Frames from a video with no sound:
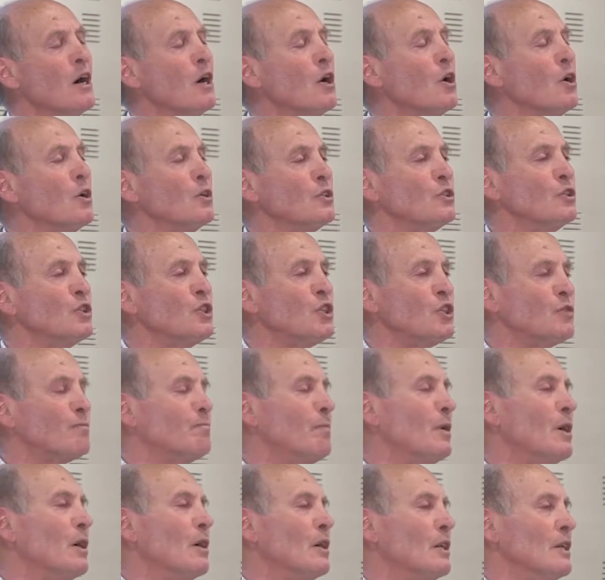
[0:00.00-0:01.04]

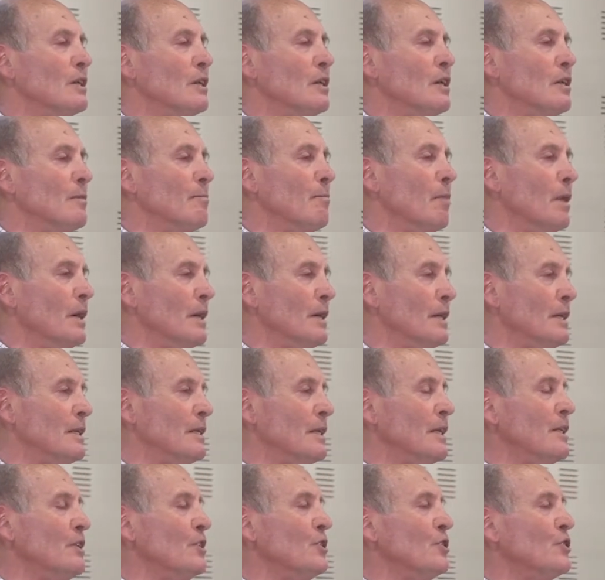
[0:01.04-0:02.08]
unspoiled by
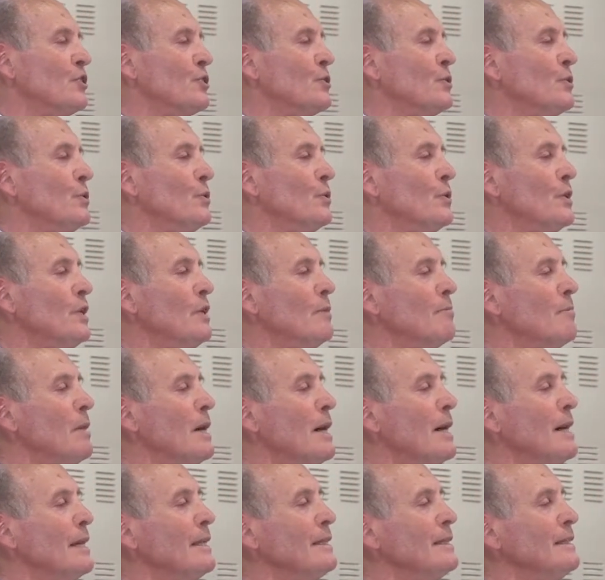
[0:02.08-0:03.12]
intruding
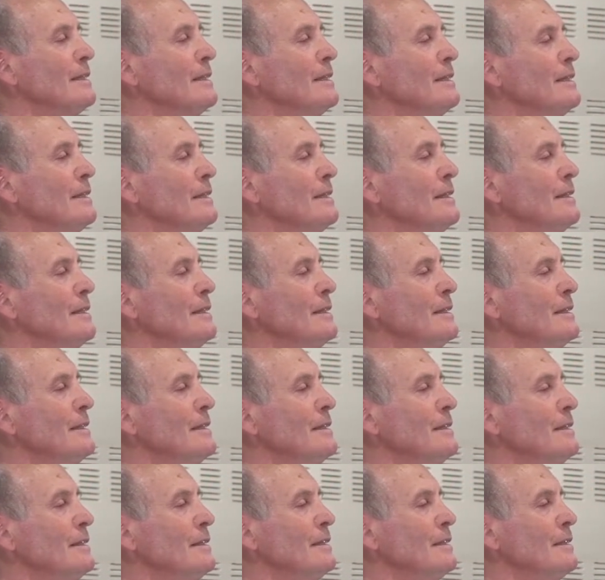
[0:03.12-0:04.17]

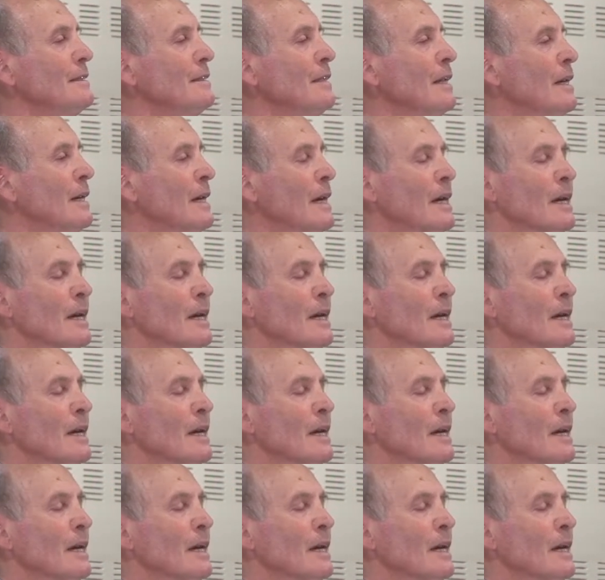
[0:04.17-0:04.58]
men.